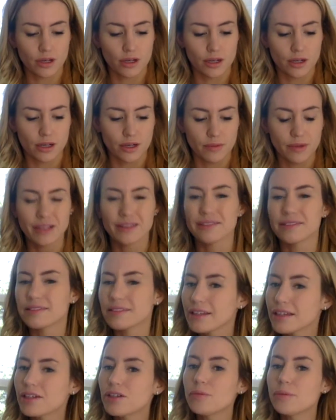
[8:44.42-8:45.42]
a
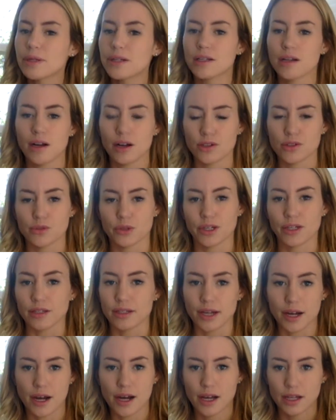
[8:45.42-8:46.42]
little bit of contouring.
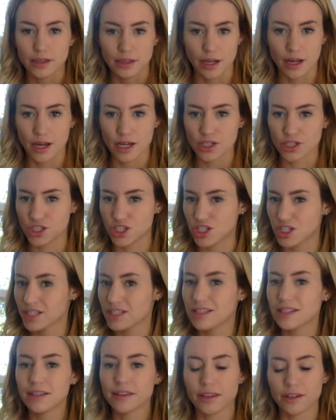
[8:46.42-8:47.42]
Not a lot,
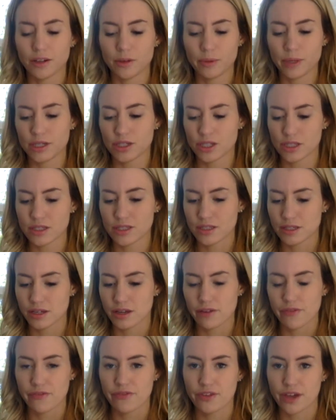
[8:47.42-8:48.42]
just a little bit, just
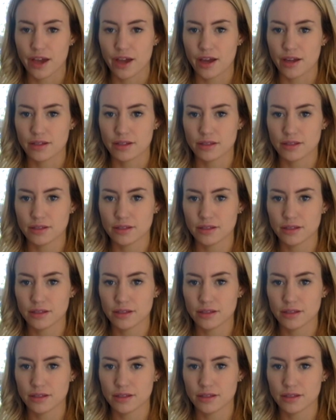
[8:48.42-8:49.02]
enough that